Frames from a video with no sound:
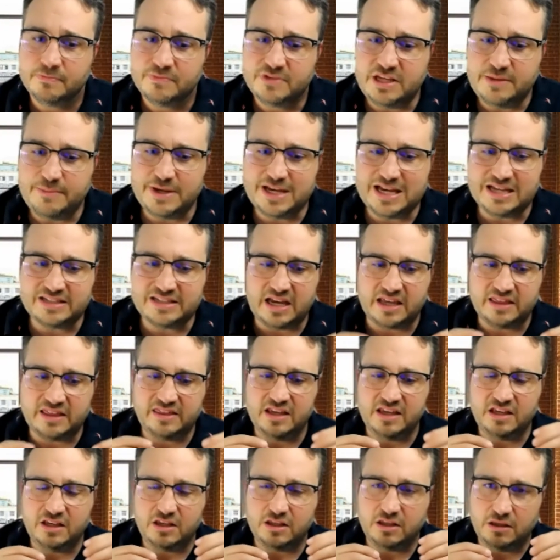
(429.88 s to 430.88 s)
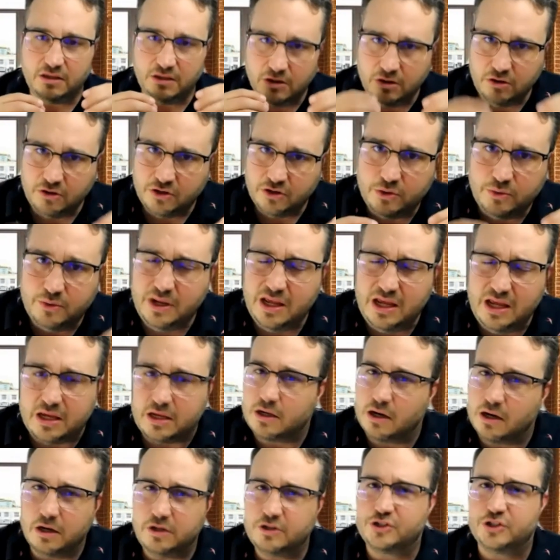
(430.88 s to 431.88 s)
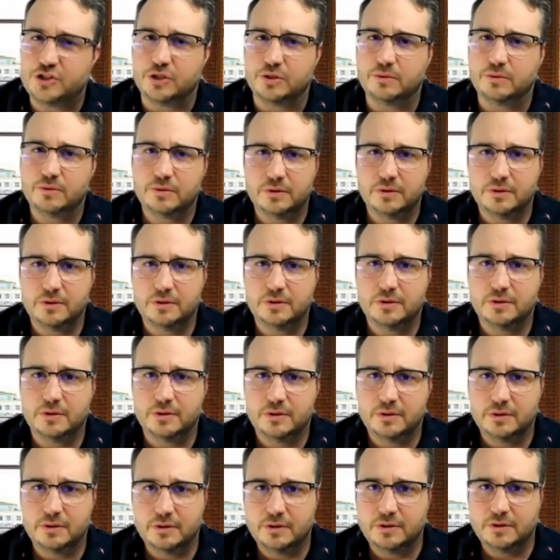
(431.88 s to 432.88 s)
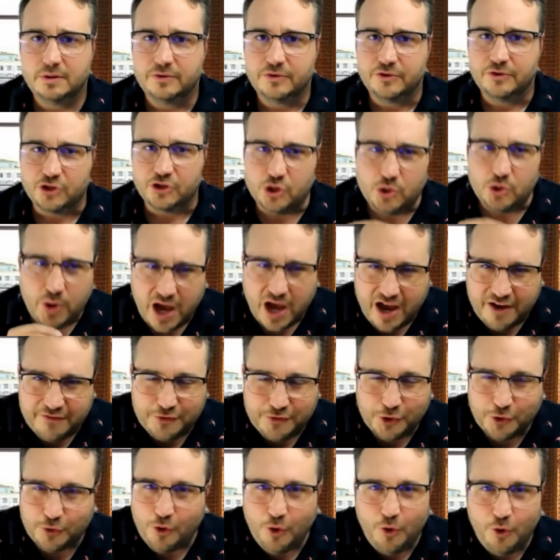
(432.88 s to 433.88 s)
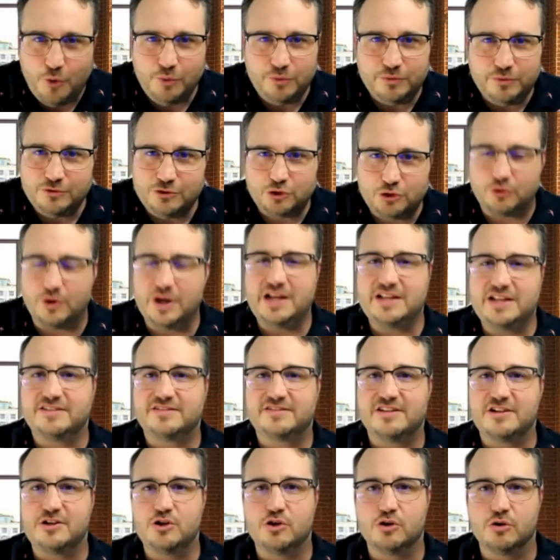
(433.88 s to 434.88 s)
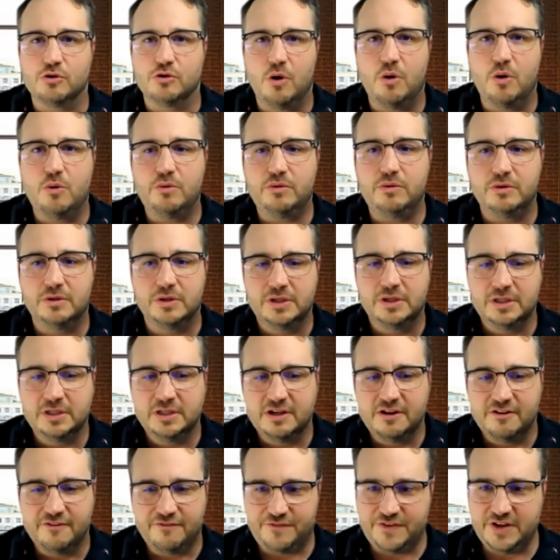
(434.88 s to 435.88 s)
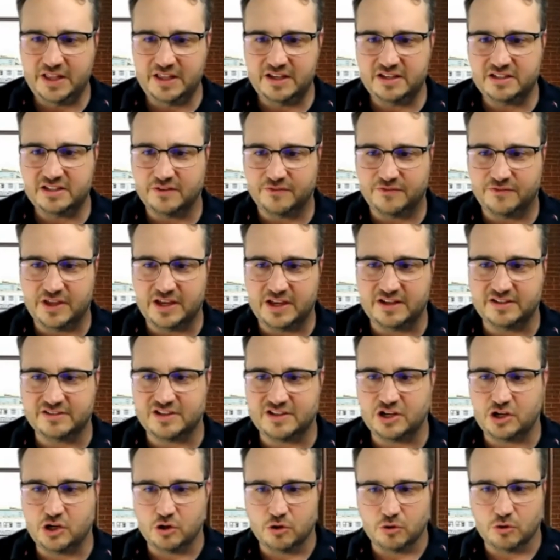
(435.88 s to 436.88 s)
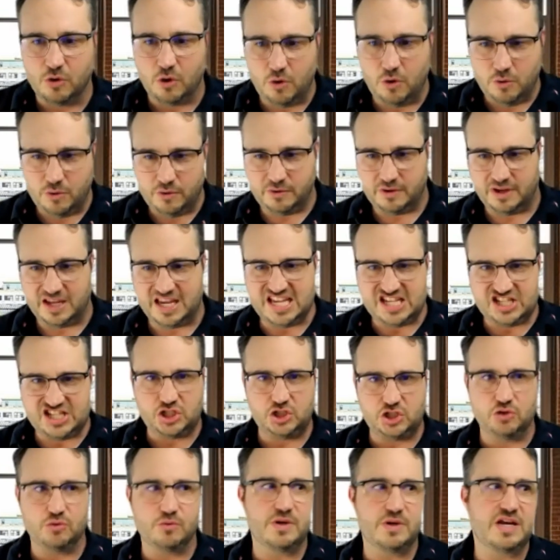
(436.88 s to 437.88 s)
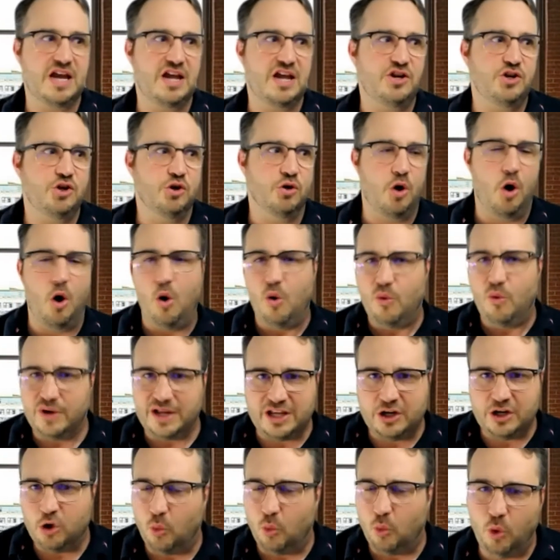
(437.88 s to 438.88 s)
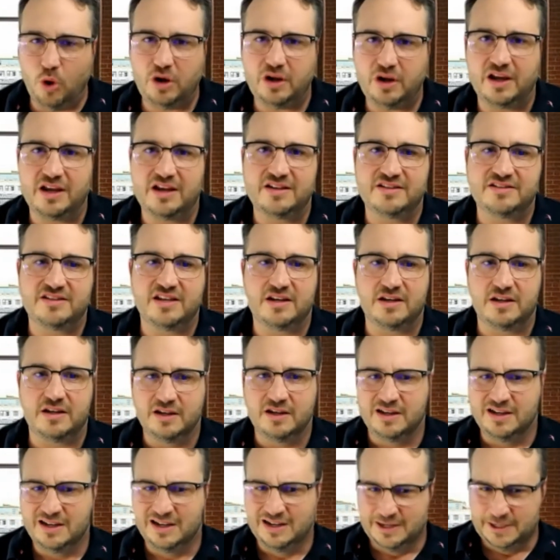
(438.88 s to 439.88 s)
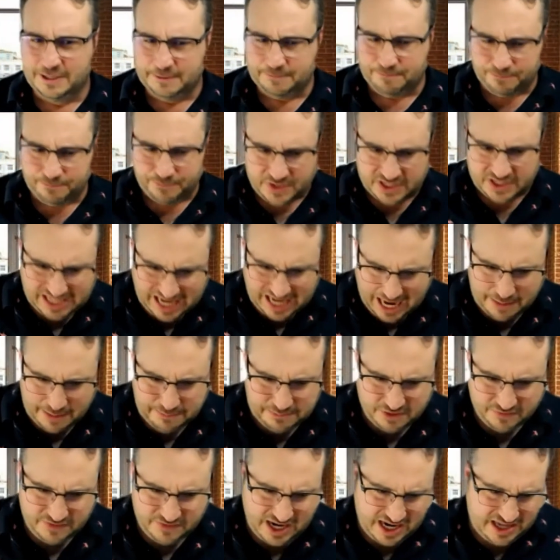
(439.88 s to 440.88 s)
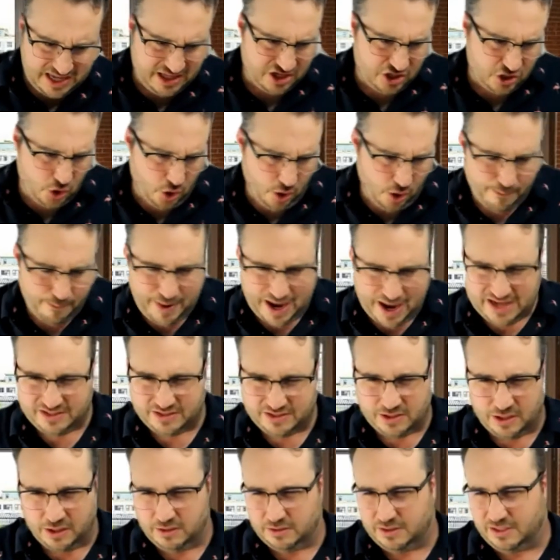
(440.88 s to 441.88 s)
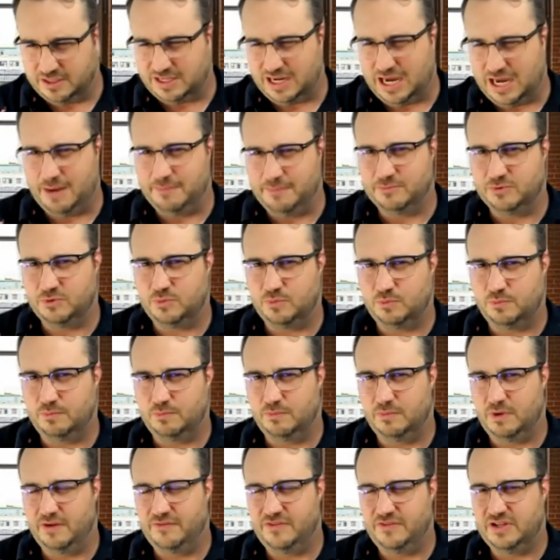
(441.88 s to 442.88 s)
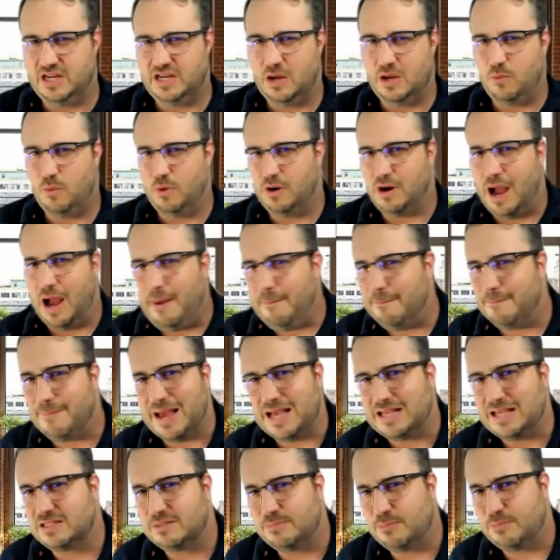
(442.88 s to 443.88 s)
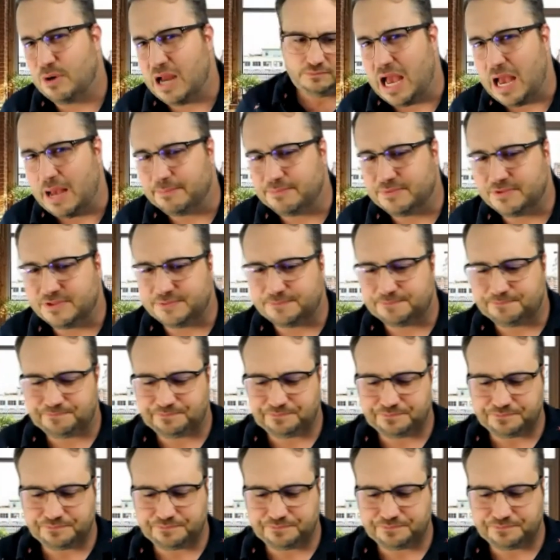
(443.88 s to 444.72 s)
See, because I think you're unique, aren't you? You have your own traits and your own feelings of things and your own history and your own inner workings. And the times of day that you're best aren't the times of the day where I'm best, perhaps.